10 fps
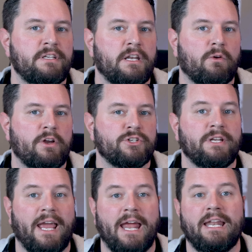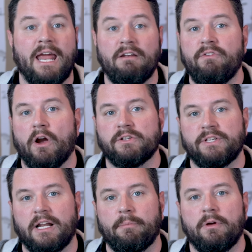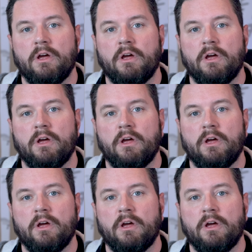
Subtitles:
integration and NVR setup.